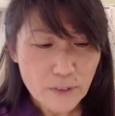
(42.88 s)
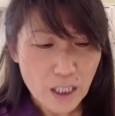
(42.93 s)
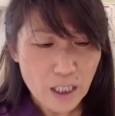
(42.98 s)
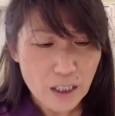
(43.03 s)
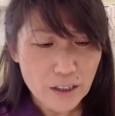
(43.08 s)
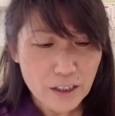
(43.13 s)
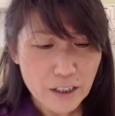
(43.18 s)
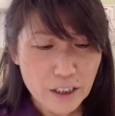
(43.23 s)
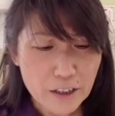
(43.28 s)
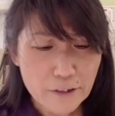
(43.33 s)

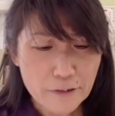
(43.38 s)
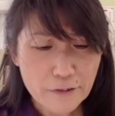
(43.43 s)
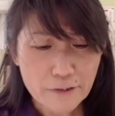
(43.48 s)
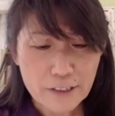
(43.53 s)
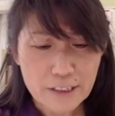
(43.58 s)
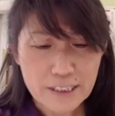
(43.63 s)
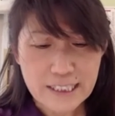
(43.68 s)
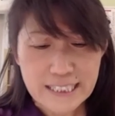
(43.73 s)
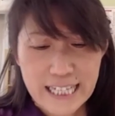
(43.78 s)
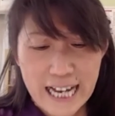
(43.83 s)
they're
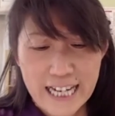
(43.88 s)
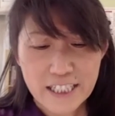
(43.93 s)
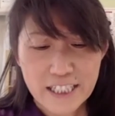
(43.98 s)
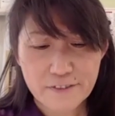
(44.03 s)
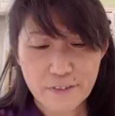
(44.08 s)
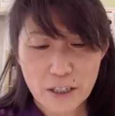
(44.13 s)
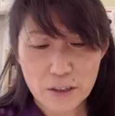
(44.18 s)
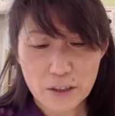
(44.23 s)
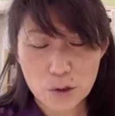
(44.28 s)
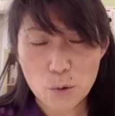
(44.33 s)
a size
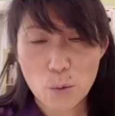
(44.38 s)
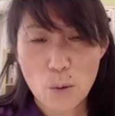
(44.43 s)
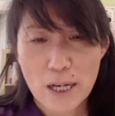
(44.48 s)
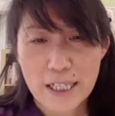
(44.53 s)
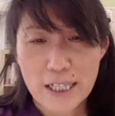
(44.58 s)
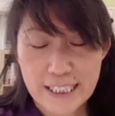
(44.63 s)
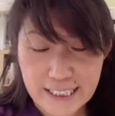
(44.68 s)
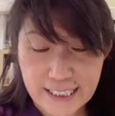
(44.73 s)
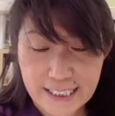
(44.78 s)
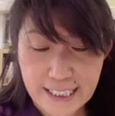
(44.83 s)
from
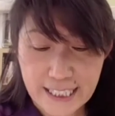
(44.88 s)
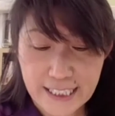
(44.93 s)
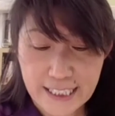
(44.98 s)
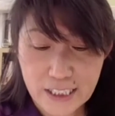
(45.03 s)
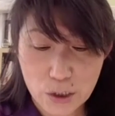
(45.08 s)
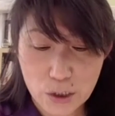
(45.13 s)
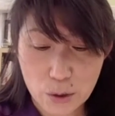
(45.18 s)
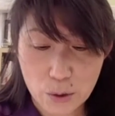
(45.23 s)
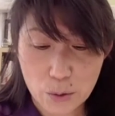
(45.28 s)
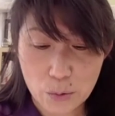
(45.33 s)
26
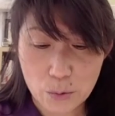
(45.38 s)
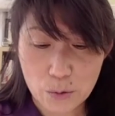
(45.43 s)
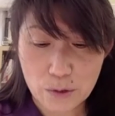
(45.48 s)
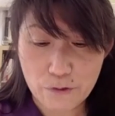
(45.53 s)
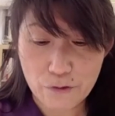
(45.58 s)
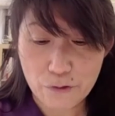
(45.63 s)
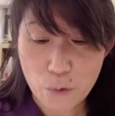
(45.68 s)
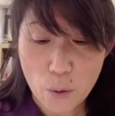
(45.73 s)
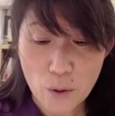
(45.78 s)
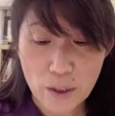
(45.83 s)
to
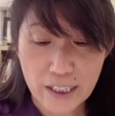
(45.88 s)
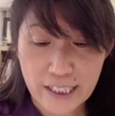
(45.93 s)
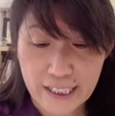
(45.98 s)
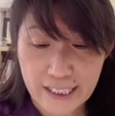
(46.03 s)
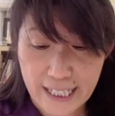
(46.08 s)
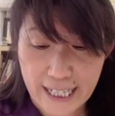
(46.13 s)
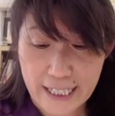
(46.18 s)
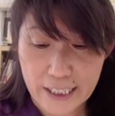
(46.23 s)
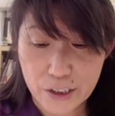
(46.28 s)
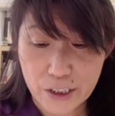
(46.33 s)
40
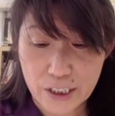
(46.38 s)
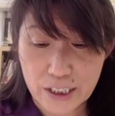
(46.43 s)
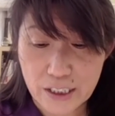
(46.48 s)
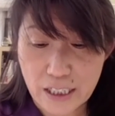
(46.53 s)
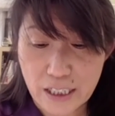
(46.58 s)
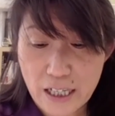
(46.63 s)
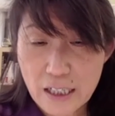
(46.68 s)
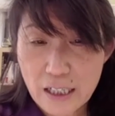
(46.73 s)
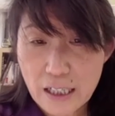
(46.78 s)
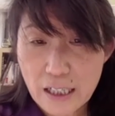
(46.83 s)
gauges,
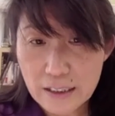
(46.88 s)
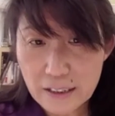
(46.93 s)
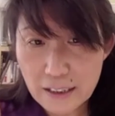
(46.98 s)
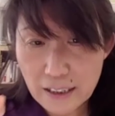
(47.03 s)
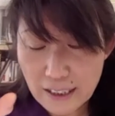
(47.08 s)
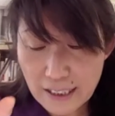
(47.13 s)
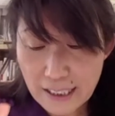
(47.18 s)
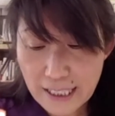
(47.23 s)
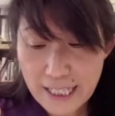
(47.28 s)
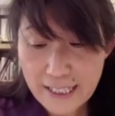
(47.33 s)
and the
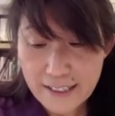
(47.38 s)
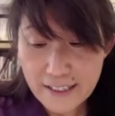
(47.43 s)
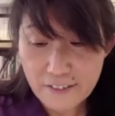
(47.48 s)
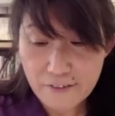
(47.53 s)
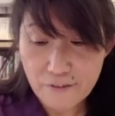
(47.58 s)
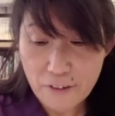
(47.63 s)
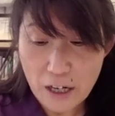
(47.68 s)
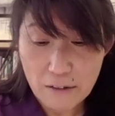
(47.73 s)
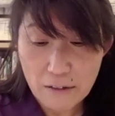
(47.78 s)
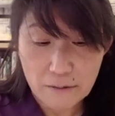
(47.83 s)
length
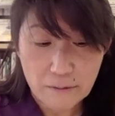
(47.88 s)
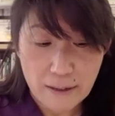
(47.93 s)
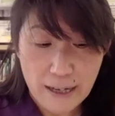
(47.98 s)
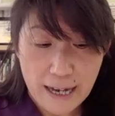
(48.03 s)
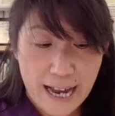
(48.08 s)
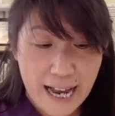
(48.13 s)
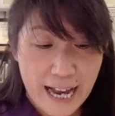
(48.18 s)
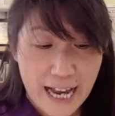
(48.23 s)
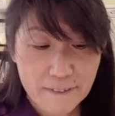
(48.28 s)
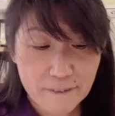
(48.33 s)
from
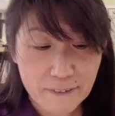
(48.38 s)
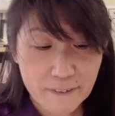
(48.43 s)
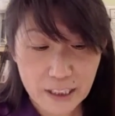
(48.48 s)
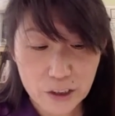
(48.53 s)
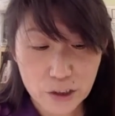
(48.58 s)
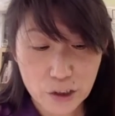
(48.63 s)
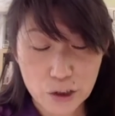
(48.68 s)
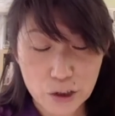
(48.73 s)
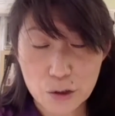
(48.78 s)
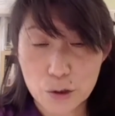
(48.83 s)
0.5
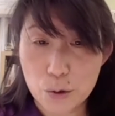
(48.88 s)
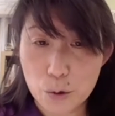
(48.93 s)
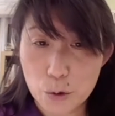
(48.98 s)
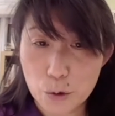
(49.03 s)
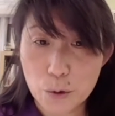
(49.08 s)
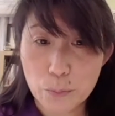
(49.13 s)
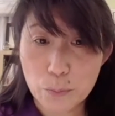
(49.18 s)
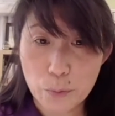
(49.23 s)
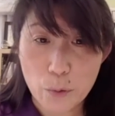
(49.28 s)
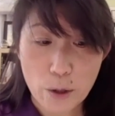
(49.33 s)
inches to
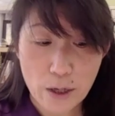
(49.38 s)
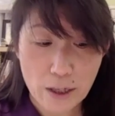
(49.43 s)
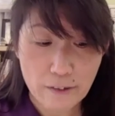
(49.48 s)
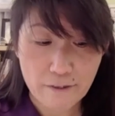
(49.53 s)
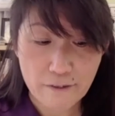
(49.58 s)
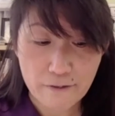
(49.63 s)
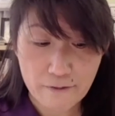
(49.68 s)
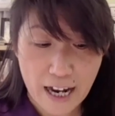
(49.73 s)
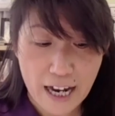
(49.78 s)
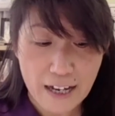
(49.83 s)

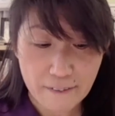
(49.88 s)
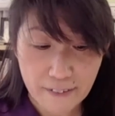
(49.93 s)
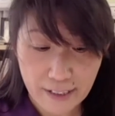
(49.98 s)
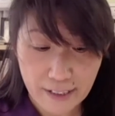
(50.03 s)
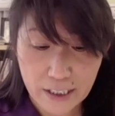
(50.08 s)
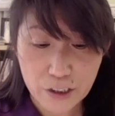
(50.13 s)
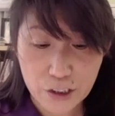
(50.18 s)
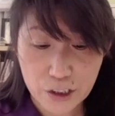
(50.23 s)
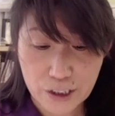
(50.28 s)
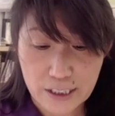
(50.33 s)
2.5
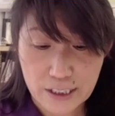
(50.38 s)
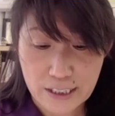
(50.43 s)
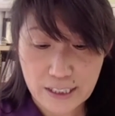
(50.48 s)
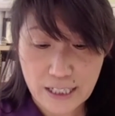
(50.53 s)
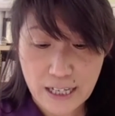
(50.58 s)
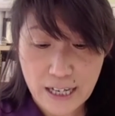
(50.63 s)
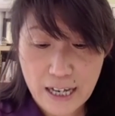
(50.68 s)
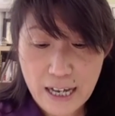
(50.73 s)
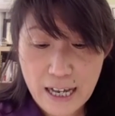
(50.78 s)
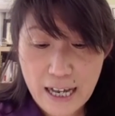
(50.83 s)
inches,
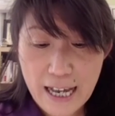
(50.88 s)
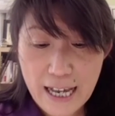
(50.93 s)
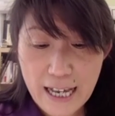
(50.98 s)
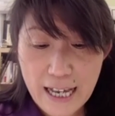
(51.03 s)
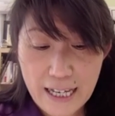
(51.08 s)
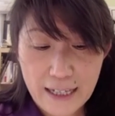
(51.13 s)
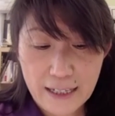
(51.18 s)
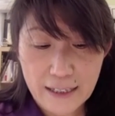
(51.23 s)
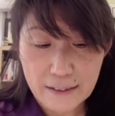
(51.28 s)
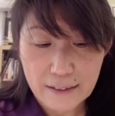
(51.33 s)

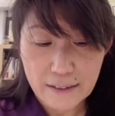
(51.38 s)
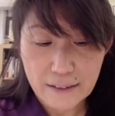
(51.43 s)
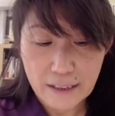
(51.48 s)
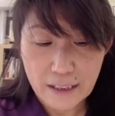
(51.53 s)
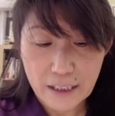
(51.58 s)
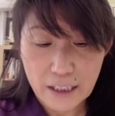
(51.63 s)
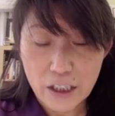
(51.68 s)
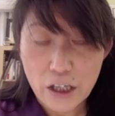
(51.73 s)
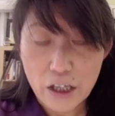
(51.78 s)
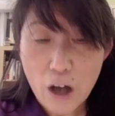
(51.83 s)
and
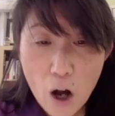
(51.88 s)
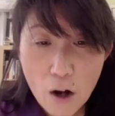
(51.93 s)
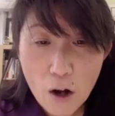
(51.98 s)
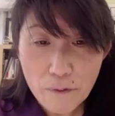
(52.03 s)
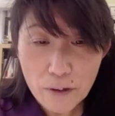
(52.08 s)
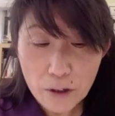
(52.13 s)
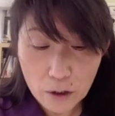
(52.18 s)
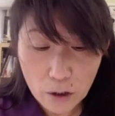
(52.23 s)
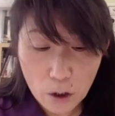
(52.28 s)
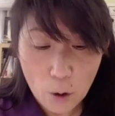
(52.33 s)
it
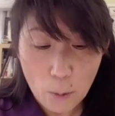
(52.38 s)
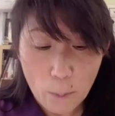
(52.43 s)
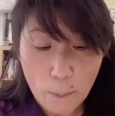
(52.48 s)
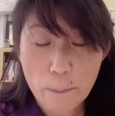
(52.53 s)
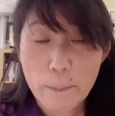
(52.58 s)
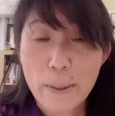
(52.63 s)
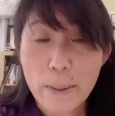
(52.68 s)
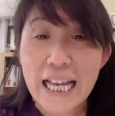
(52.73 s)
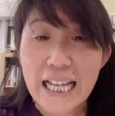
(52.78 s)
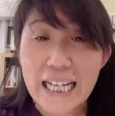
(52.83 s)
often called
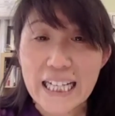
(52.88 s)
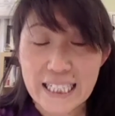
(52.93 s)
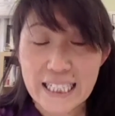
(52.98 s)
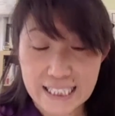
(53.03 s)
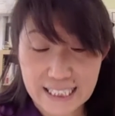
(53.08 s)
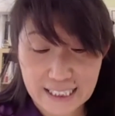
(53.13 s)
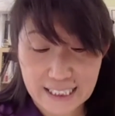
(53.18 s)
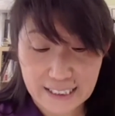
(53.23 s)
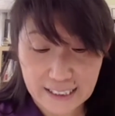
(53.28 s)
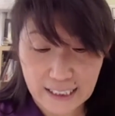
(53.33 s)

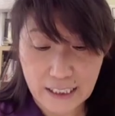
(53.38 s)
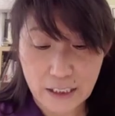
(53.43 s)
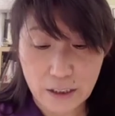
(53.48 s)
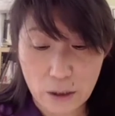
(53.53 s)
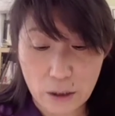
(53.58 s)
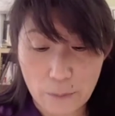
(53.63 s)
painless needle.